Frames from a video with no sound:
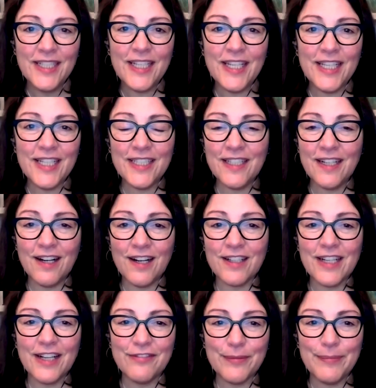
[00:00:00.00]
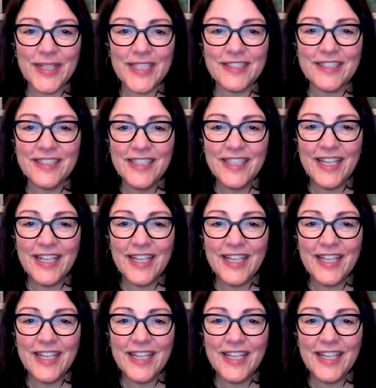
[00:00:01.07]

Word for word: in our government.